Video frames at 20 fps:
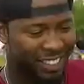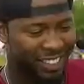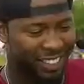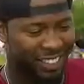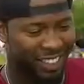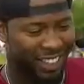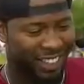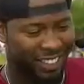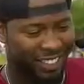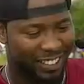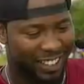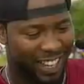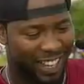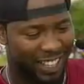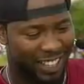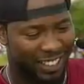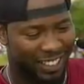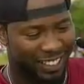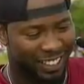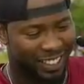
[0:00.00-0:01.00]
just think
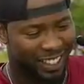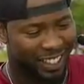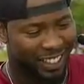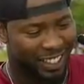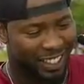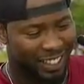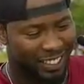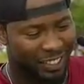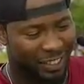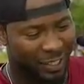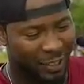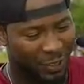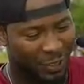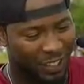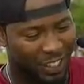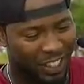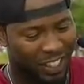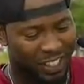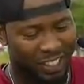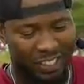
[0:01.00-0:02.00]
that to
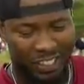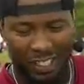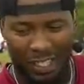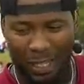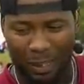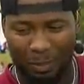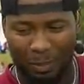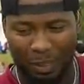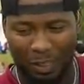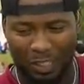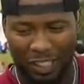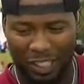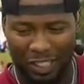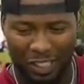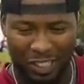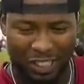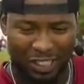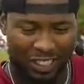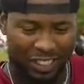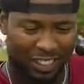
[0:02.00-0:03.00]
know to understand the
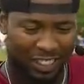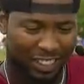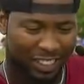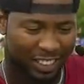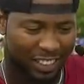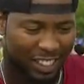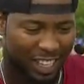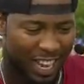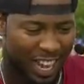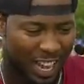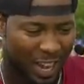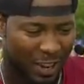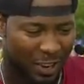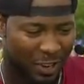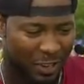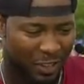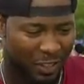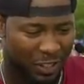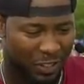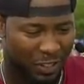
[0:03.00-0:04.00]
position to
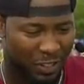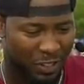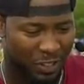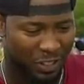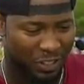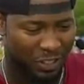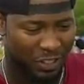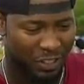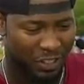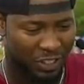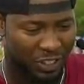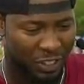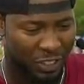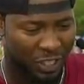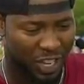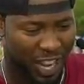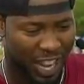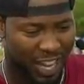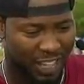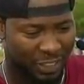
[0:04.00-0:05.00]
how you know you,
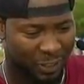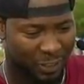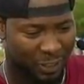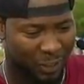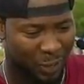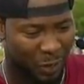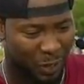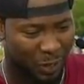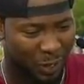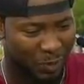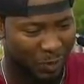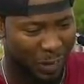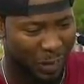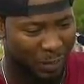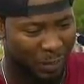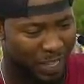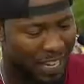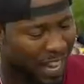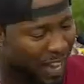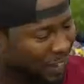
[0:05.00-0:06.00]
you guys was talking
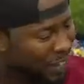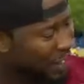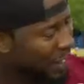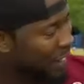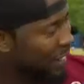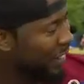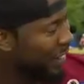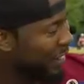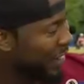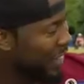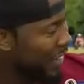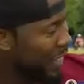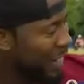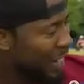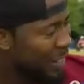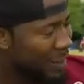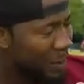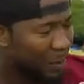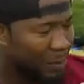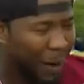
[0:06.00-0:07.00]
about me out here
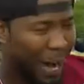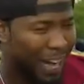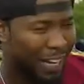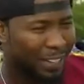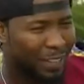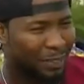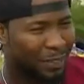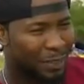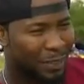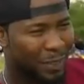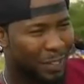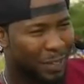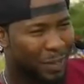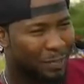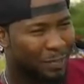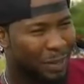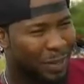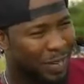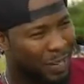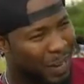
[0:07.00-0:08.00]
in the practice field
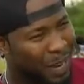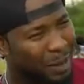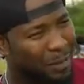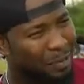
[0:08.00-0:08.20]
getting beat